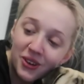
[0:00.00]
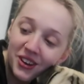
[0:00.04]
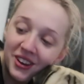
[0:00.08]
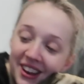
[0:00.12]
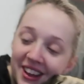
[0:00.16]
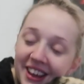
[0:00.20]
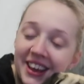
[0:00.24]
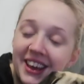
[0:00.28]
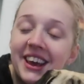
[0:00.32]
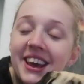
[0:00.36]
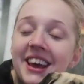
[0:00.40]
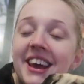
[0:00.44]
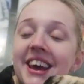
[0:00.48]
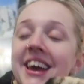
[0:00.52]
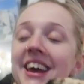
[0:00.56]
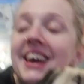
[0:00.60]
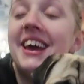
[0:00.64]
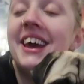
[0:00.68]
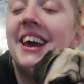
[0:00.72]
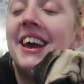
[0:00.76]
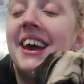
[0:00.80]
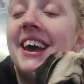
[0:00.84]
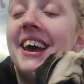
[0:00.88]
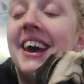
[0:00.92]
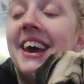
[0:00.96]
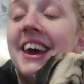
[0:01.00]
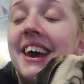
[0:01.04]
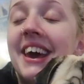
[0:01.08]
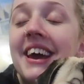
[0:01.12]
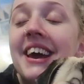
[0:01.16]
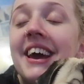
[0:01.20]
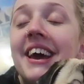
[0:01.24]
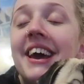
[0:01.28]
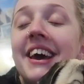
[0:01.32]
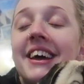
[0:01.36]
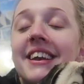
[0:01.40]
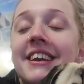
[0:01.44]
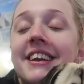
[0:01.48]
can
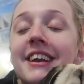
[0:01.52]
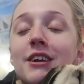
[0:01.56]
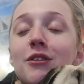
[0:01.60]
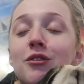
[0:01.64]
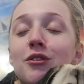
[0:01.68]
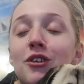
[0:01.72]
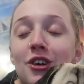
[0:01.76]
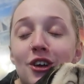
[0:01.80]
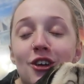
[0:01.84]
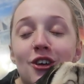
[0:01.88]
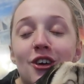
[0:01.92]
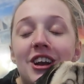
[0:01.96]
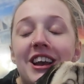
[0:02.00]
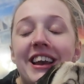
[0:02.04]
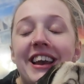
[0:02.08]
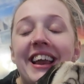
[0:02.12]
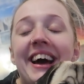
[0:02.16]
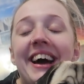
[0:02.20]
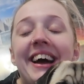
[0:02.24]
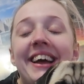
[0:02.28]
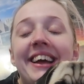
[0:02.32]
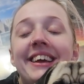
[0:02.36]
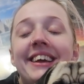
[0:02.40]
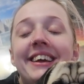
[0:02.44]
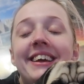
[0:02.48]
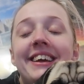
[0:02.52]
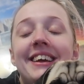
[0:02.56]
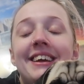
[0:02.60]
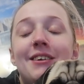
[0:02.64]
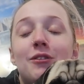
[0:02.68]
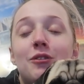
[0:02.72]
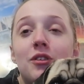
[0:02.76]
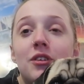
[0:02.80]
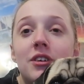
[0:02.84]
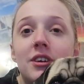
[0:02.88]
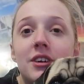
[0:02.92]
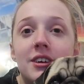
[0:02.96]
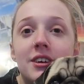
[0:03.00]
edit for your life.